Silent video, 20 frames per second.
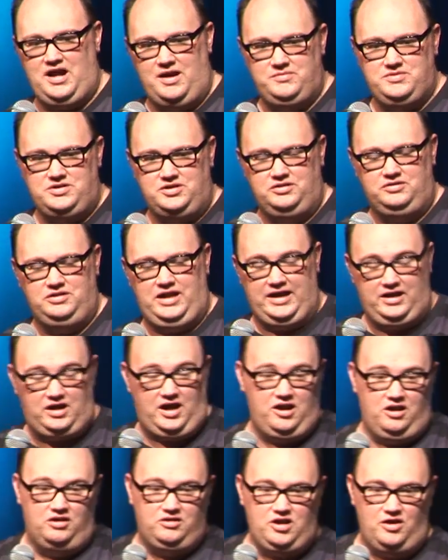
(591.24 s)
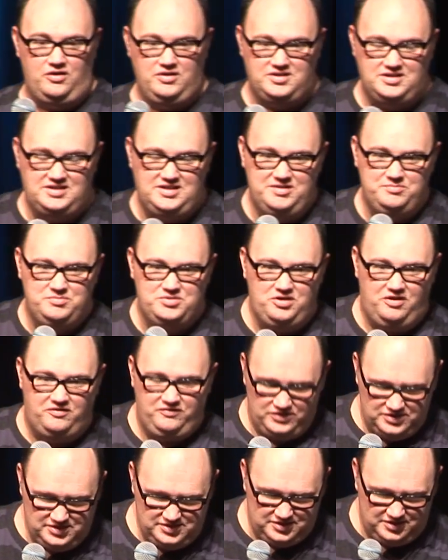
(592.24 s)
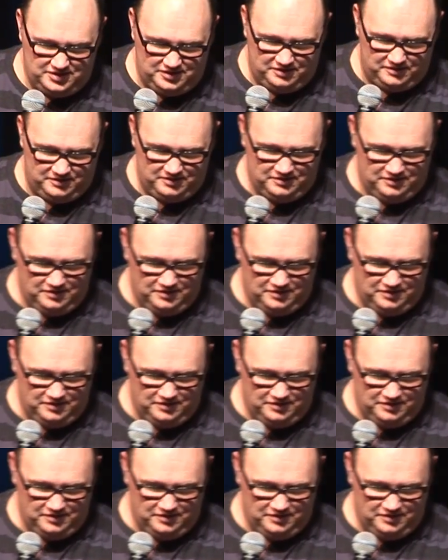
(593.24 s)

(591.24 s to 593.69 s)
up to, like, I don't go into Tim's office and